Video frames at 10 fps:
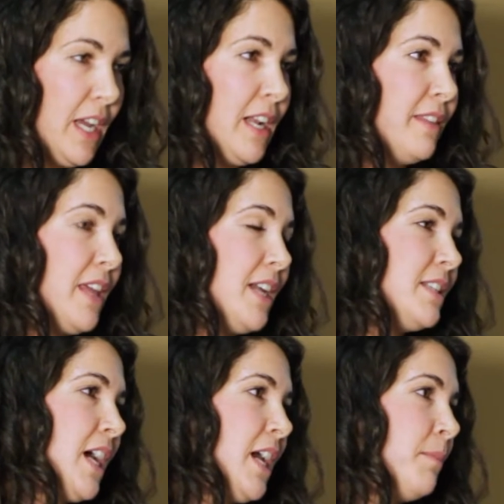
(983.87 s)
And at that
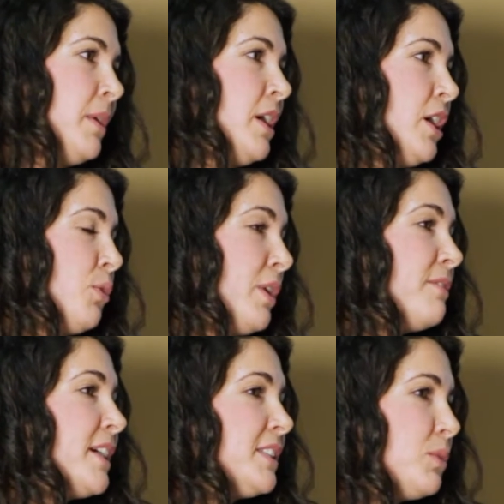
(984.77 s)
time, we
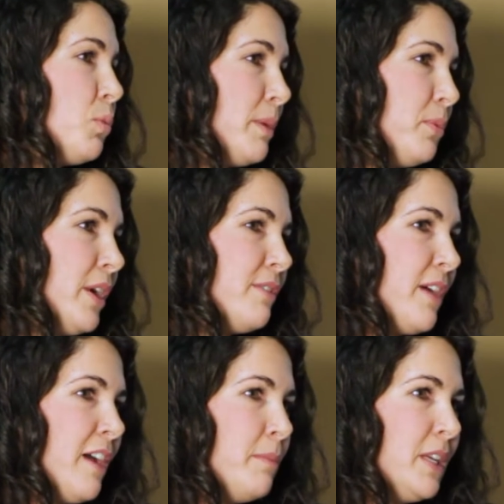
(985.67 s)
invested
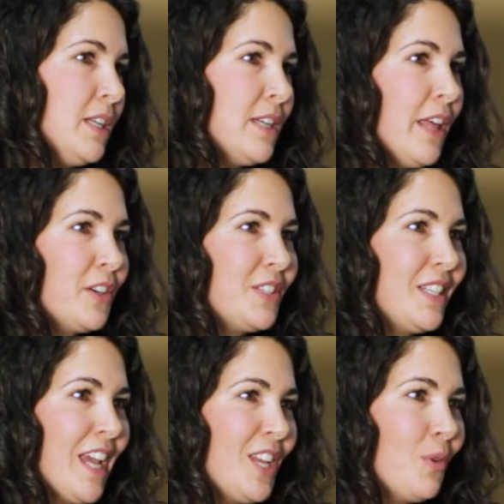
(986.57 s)
$1.5 million
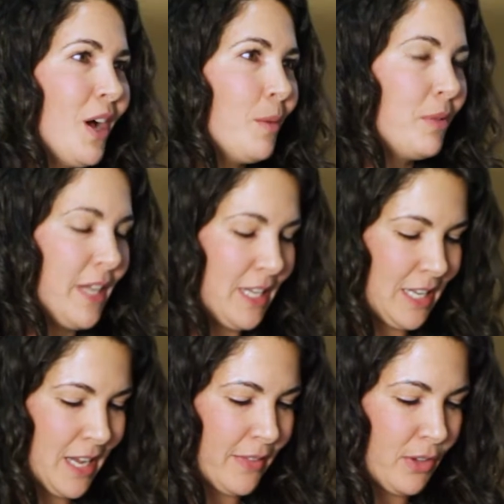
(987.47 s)
to get you all
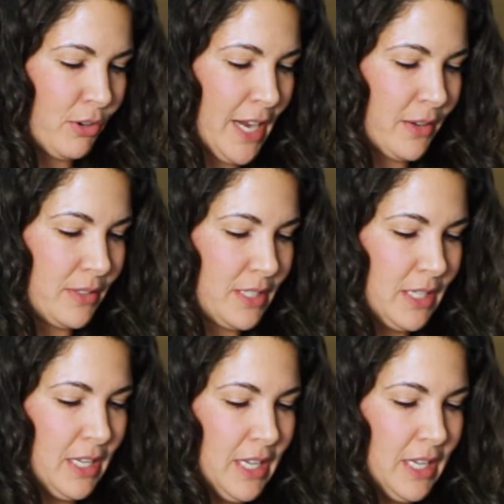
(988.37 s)
planning on the ground.